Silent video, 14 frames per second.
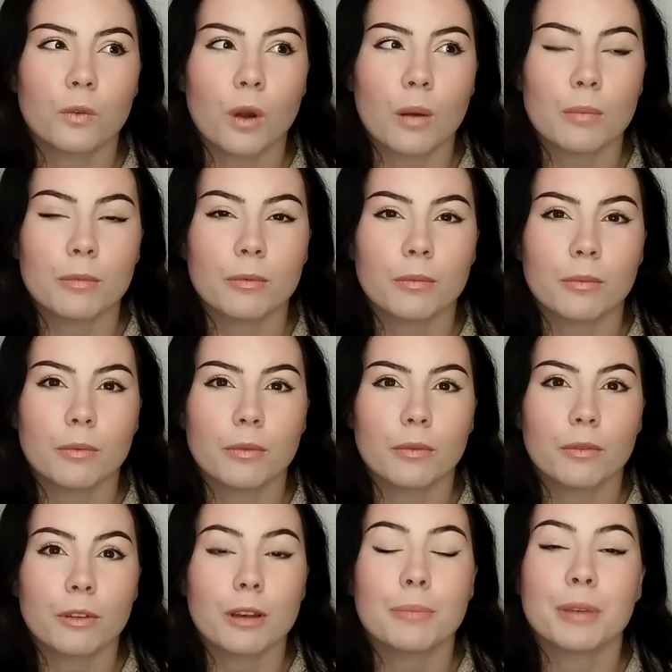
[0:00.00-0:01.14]
from
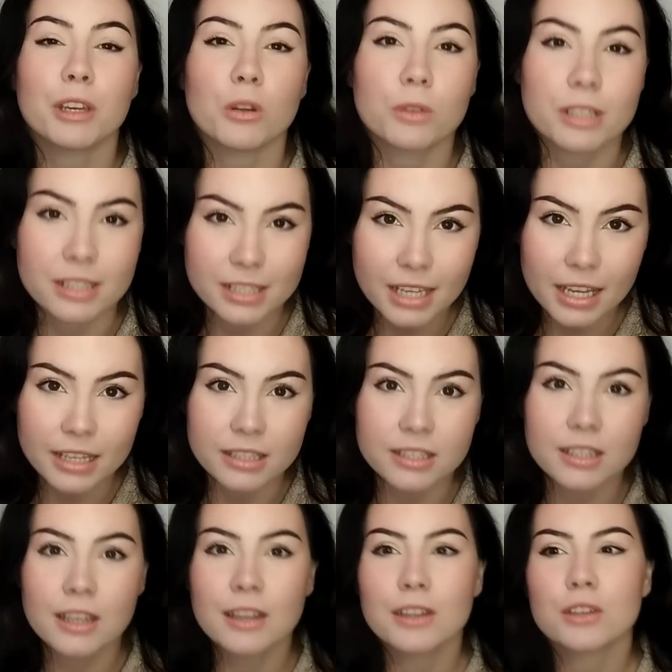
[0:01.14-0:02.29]
Filipino
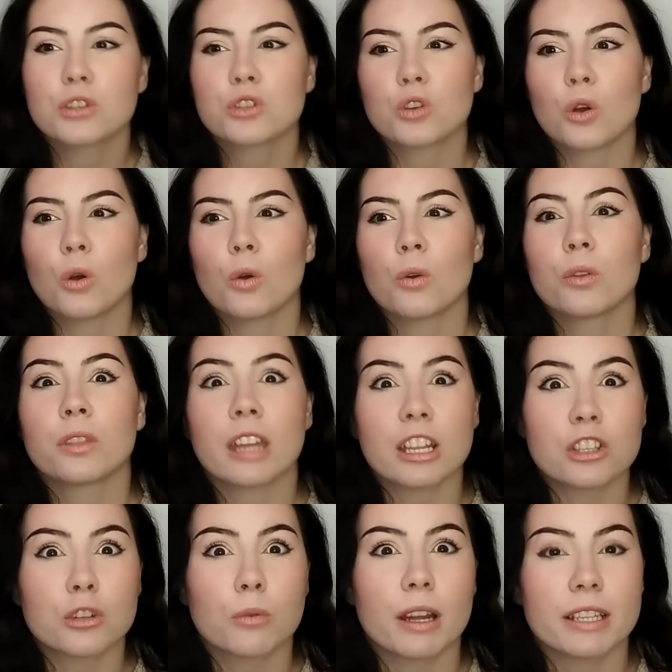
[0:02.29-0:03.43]
descent. So
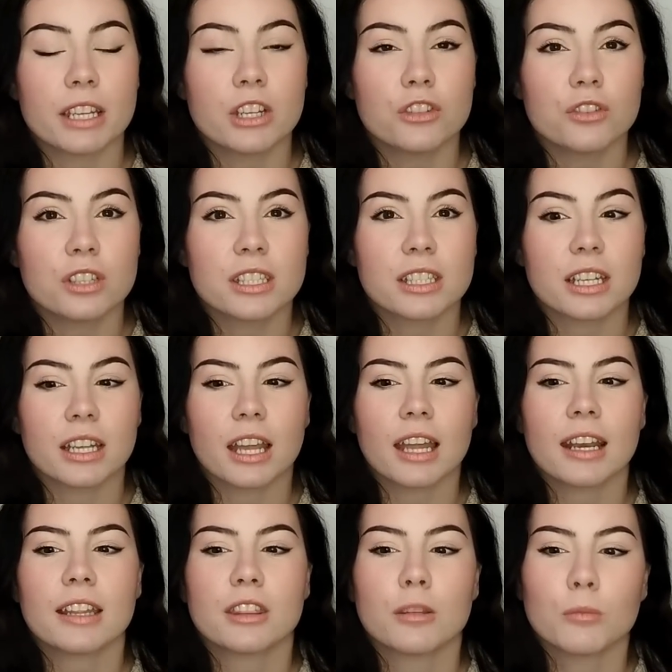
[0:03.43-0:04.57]
that's quite interesting.
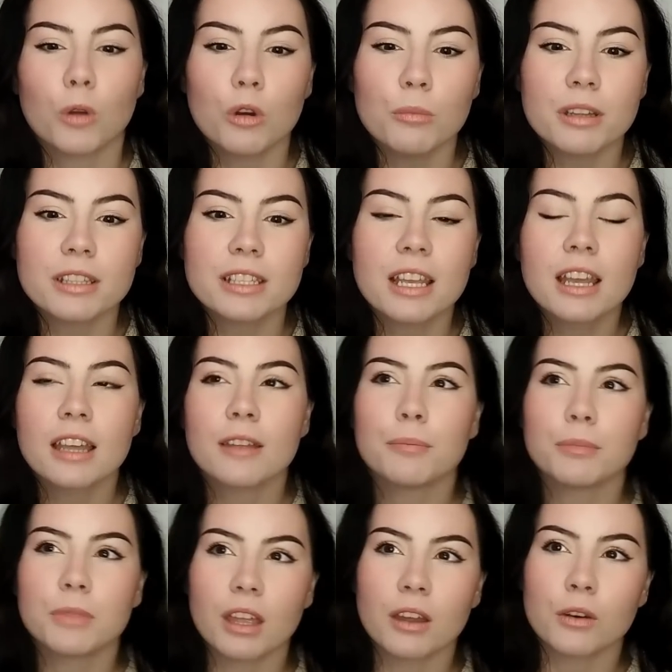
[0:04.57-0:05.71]
And at the moment,
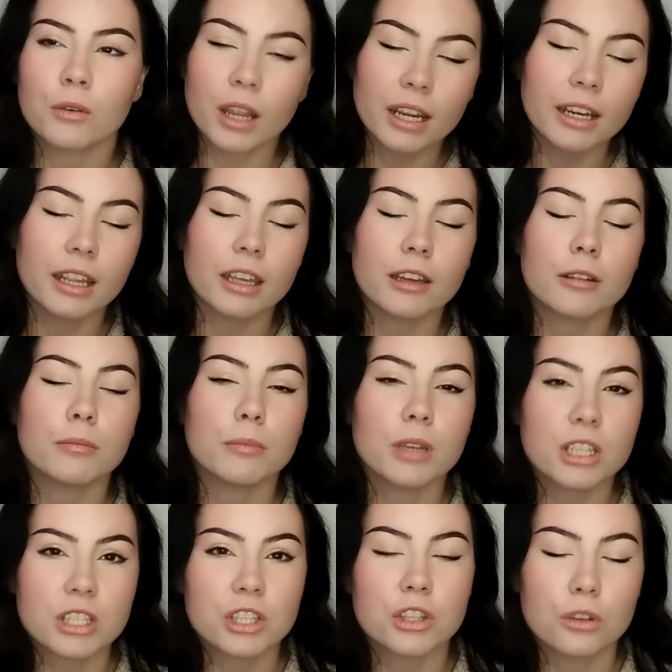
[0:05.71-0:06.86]
the reigning
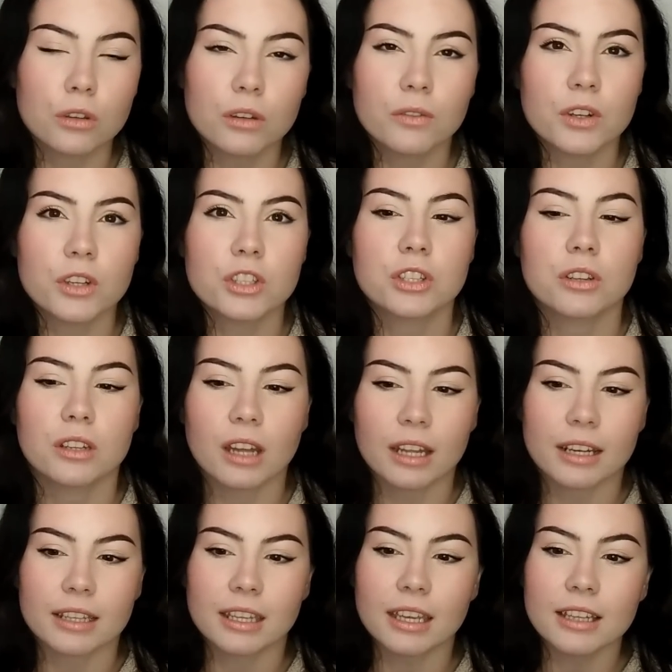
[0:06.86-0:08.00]
Miss Universe
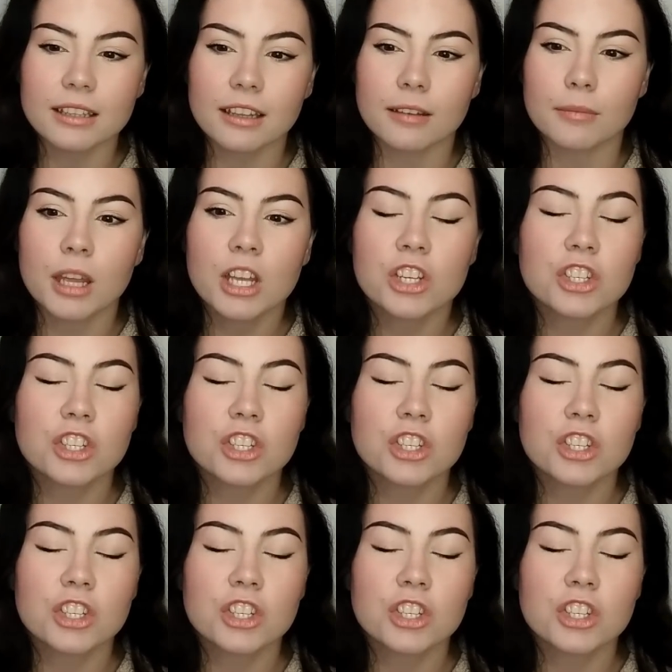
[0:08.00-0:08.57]
United Kingdom,